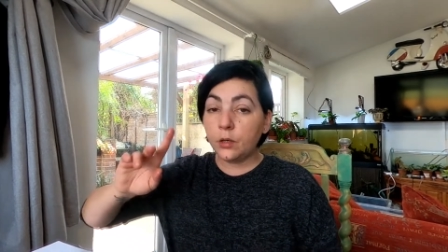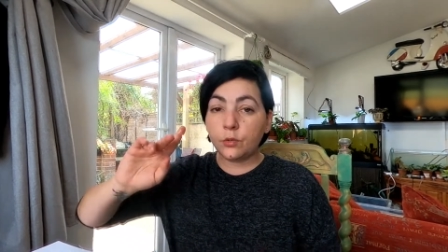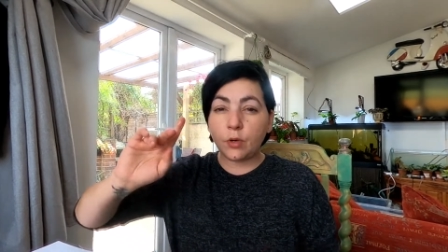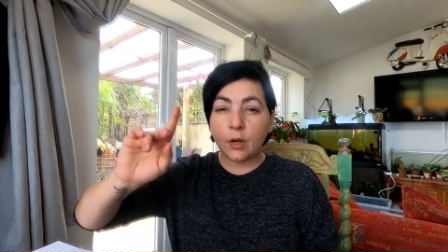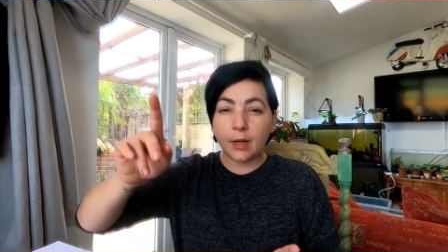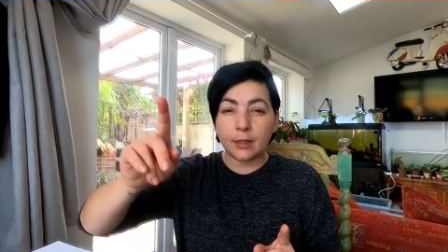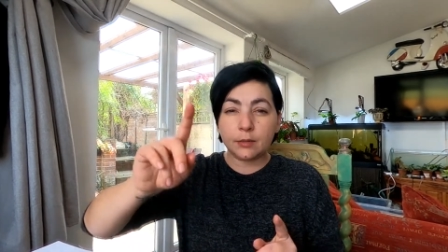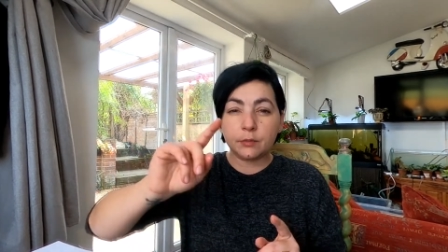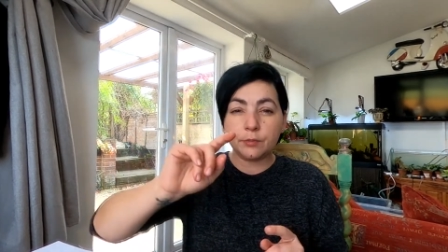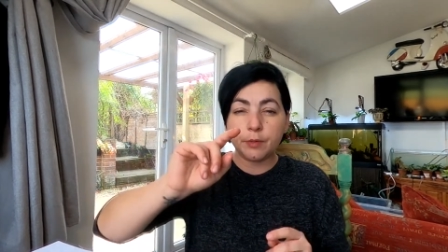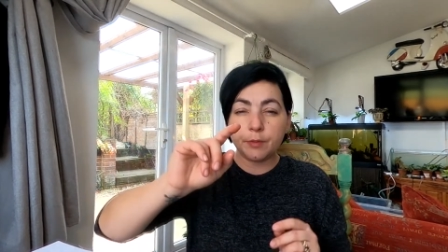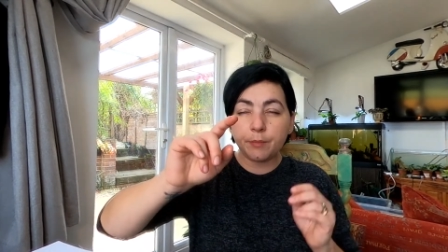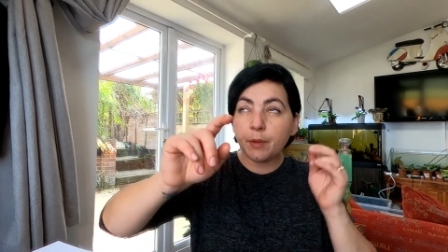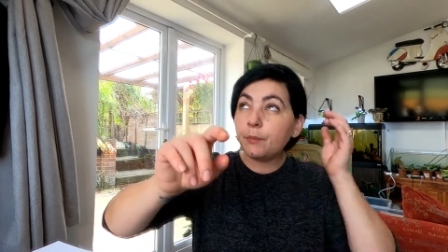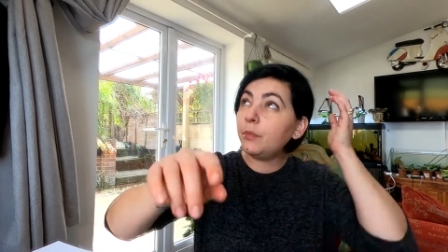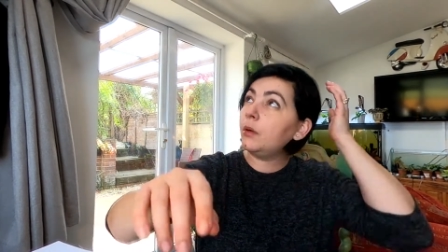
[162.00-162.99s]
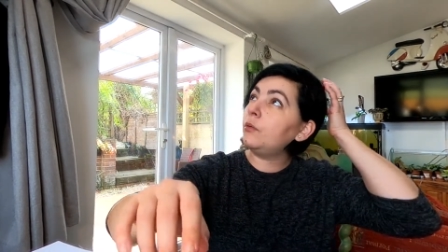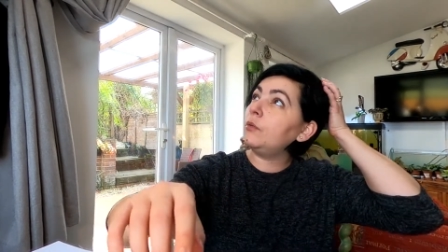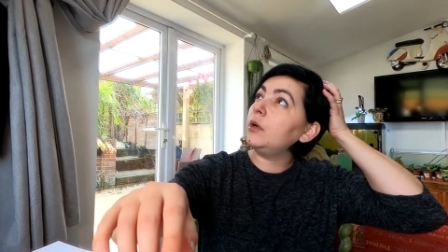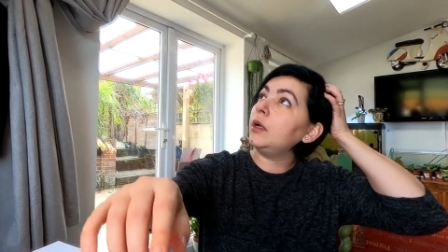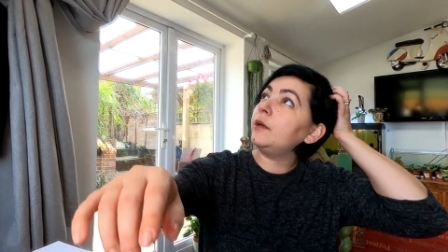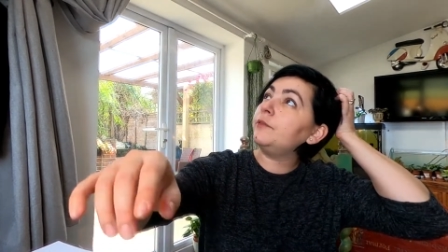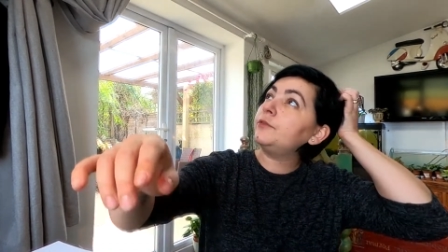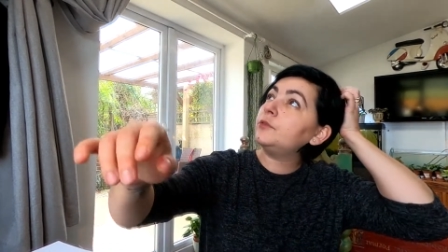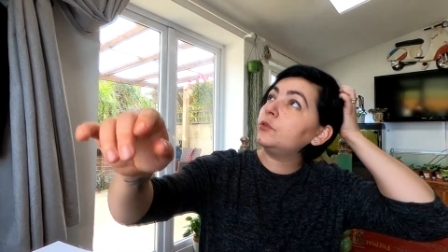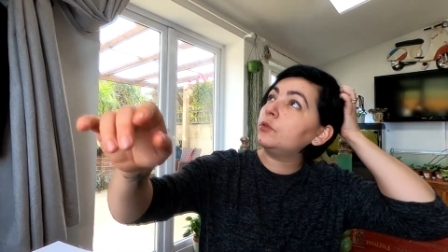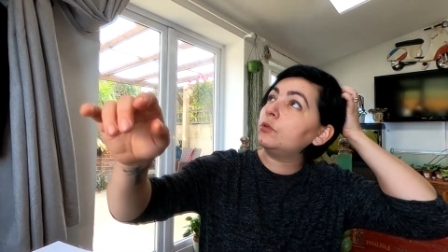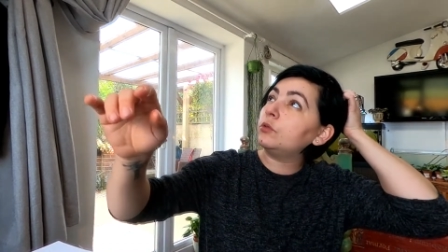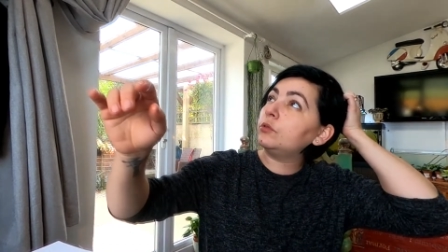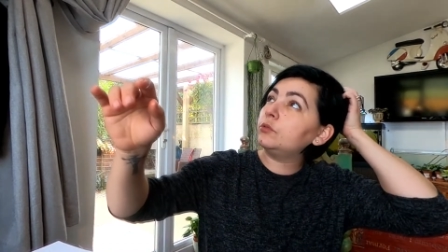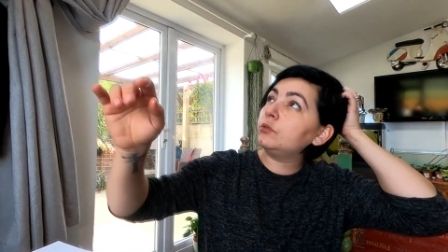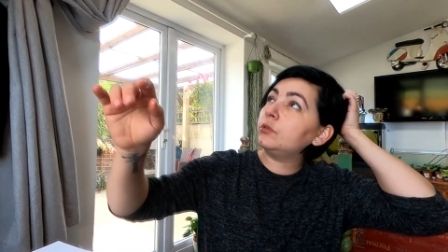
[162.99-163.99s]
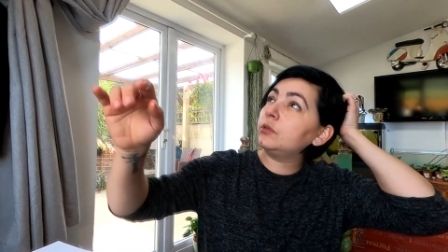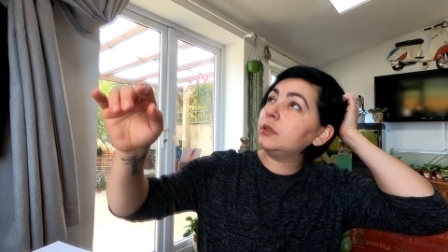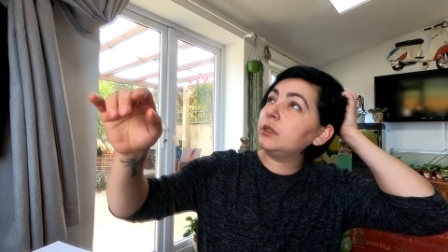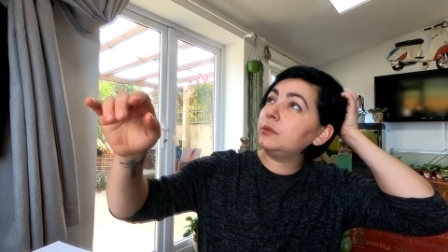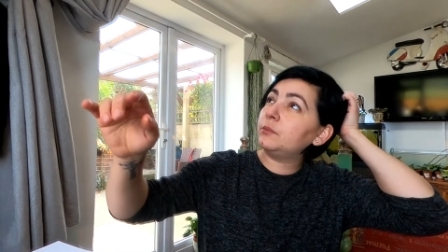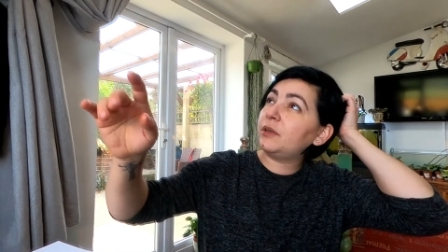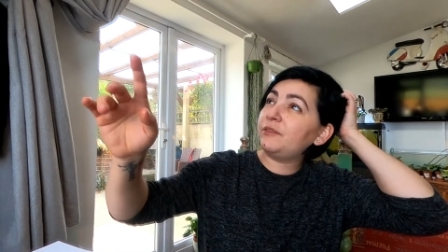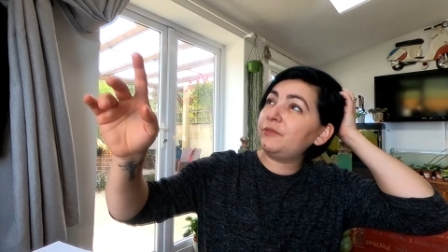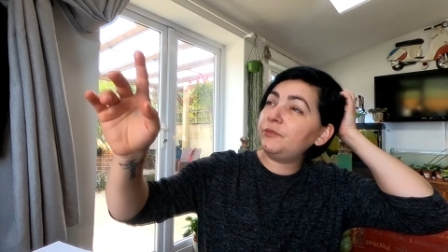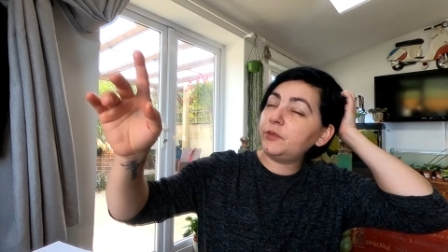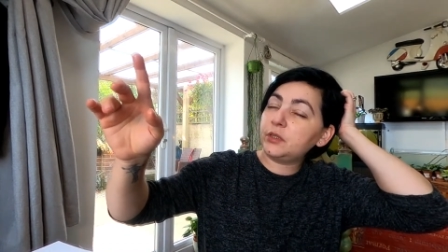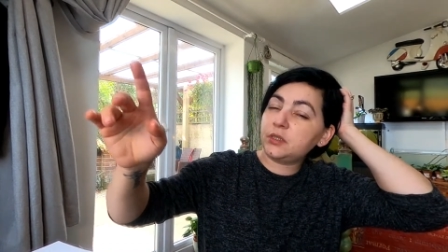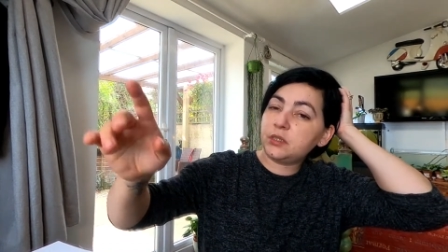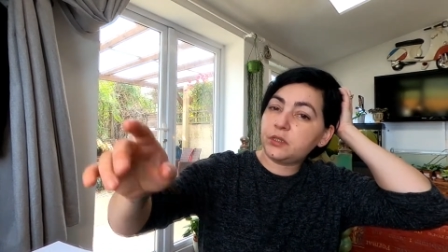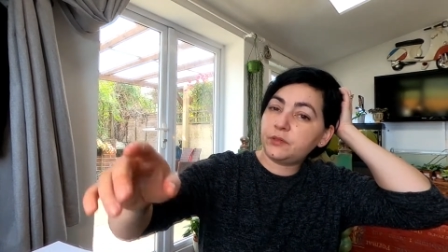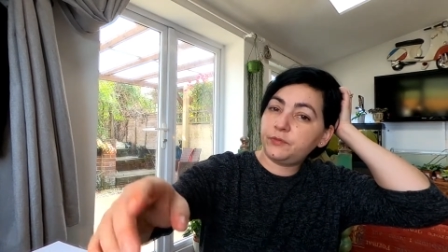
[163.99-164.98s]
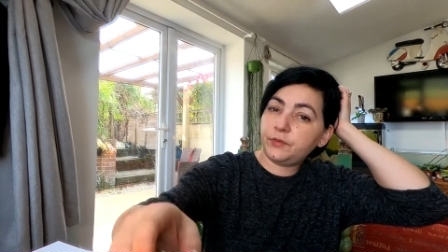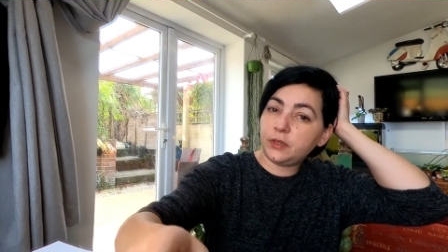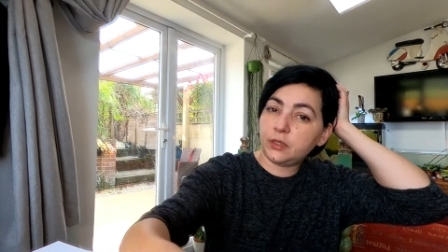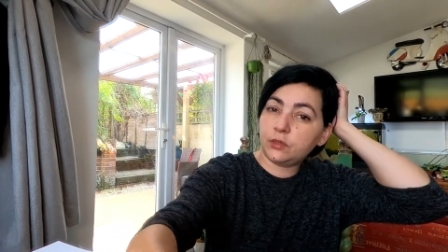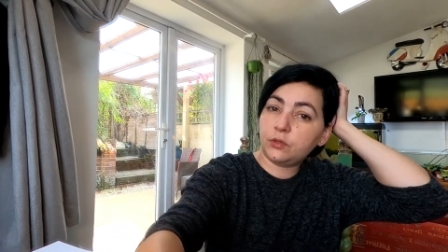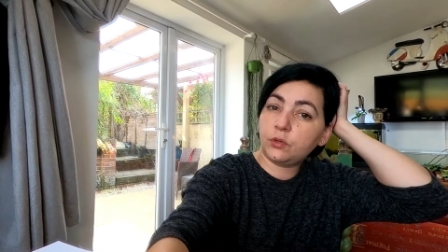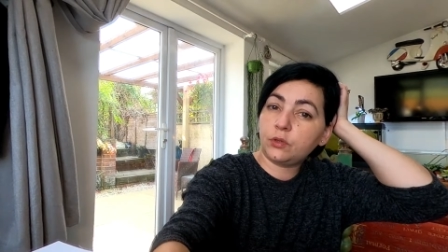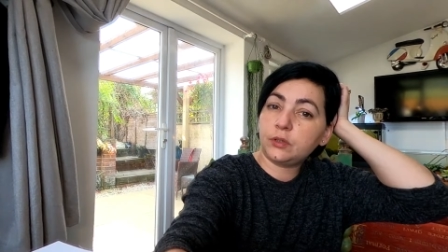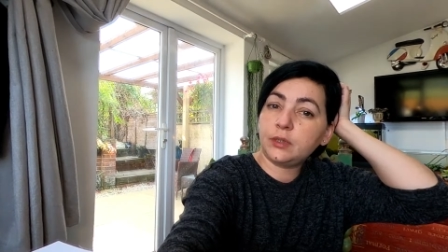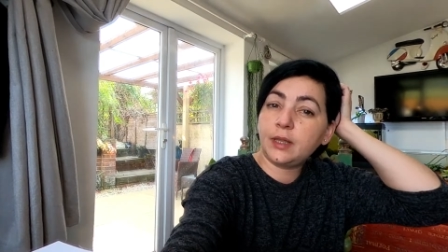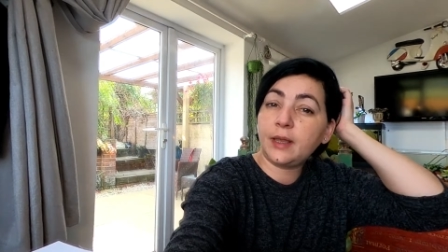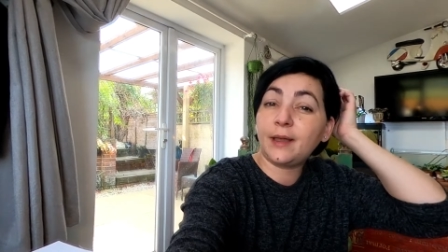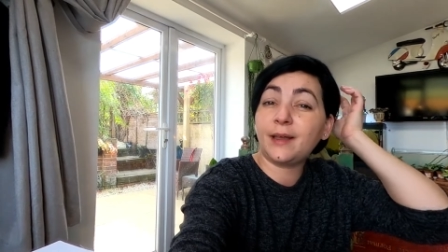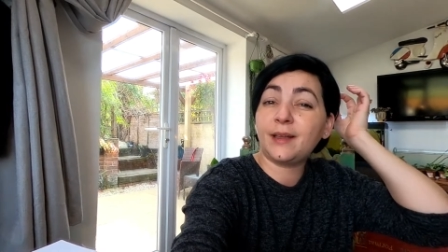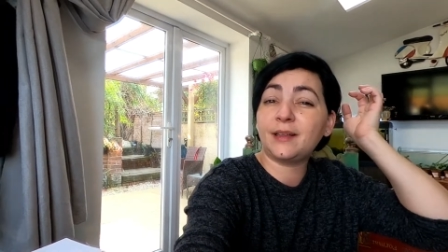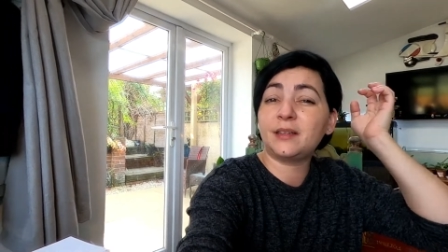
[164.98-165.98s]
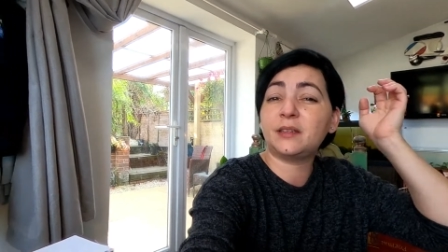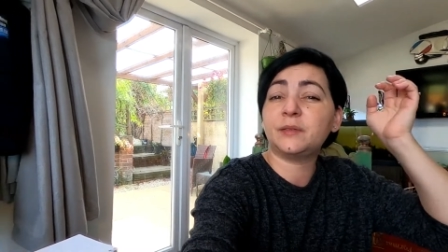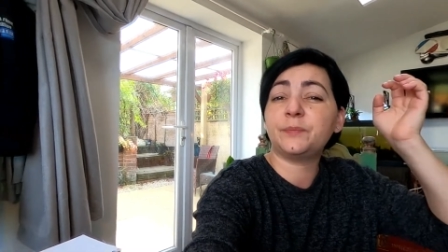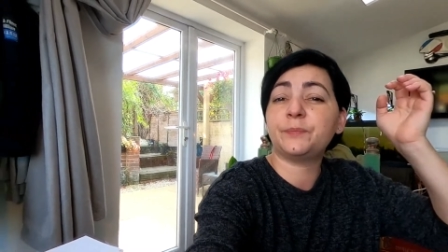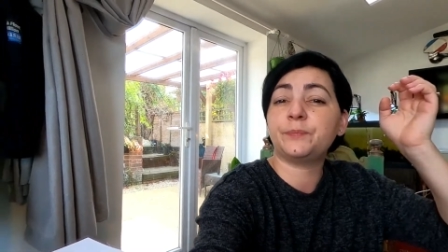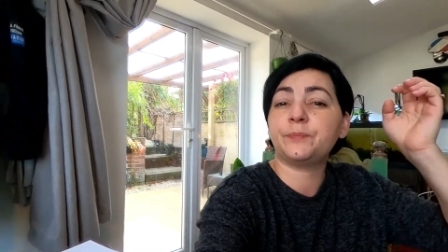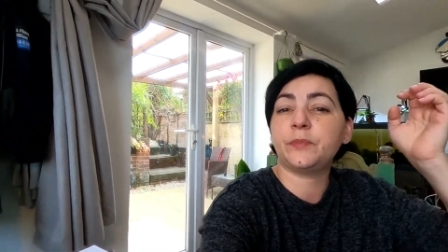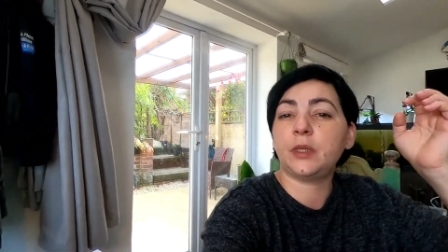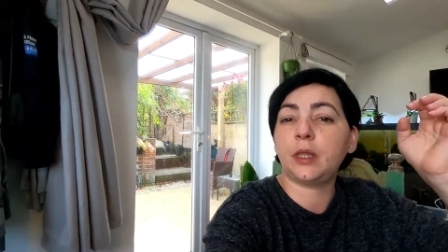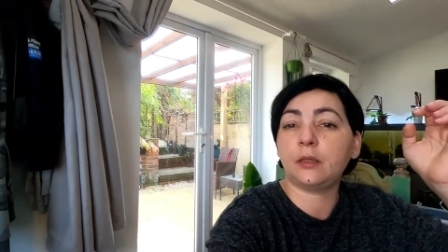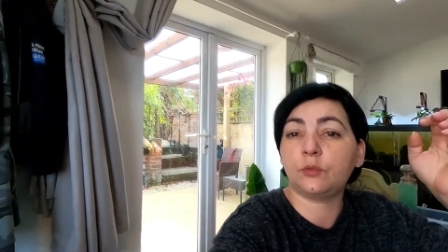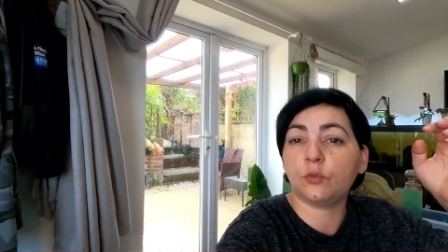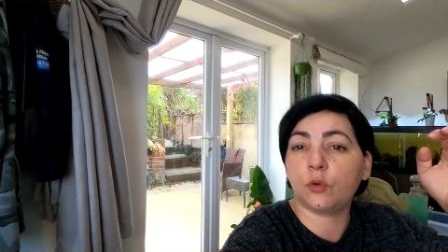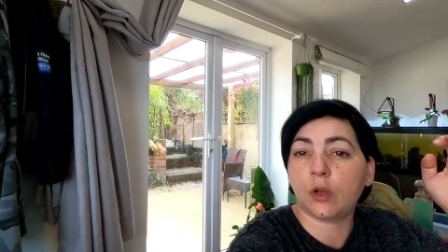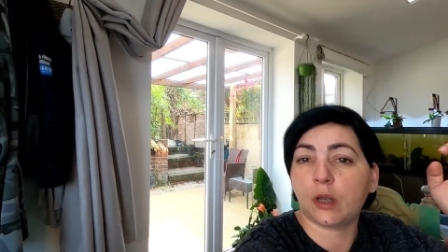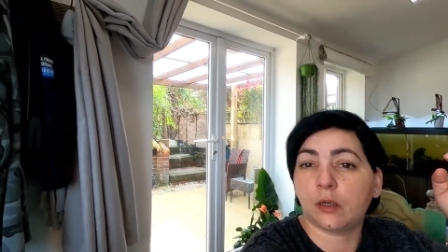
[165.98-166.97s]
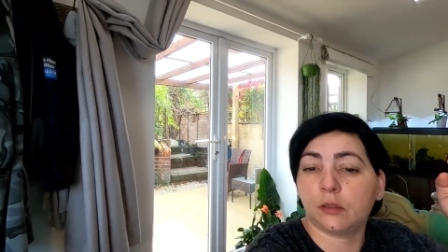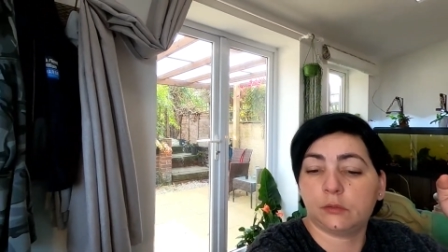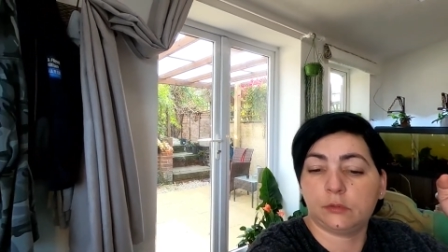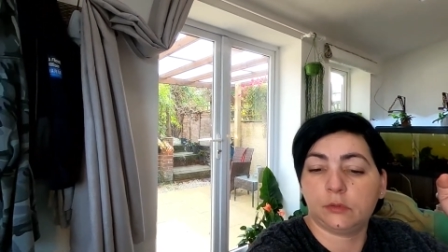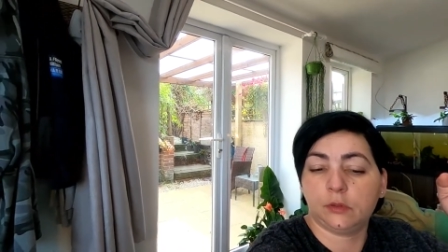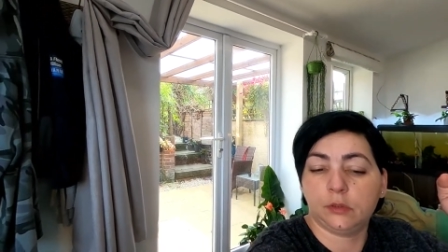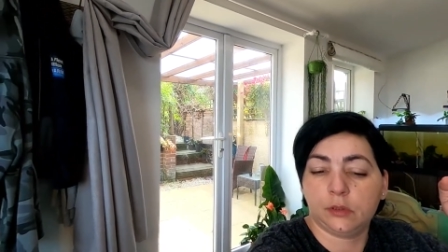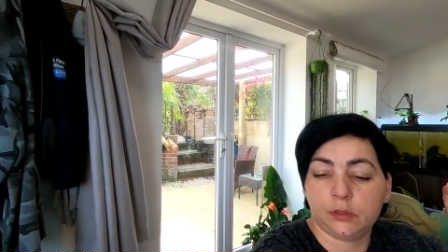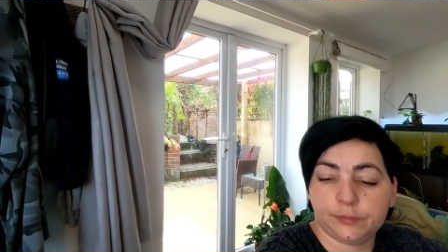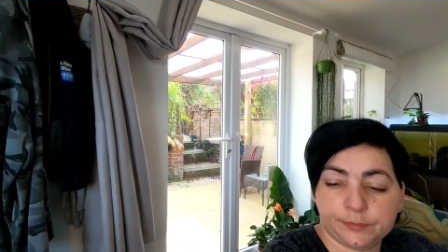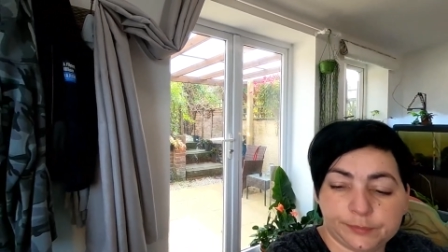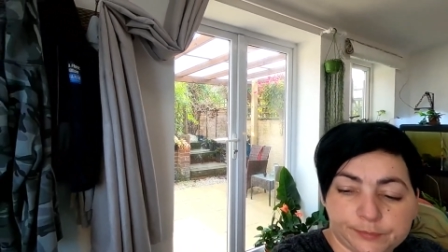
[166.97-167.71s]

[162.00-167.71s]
Right, remember what I've told you in my first video that that one, oh,